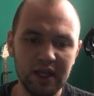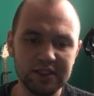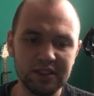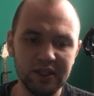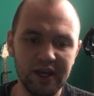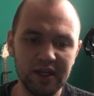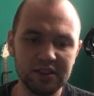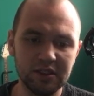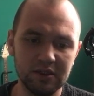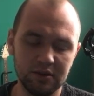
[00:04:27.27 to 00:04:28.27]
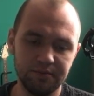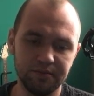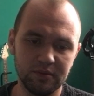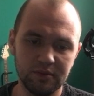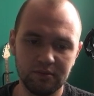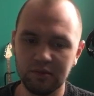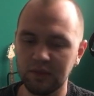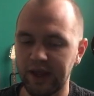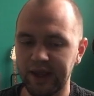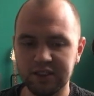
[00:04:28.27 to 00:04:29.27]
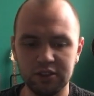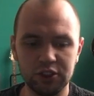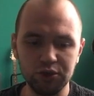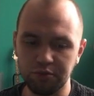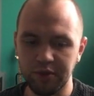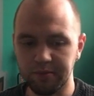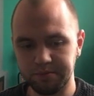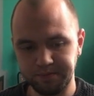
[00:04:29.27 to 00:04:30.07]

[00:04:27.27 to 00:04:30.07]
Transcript: as clear as I guess it should be,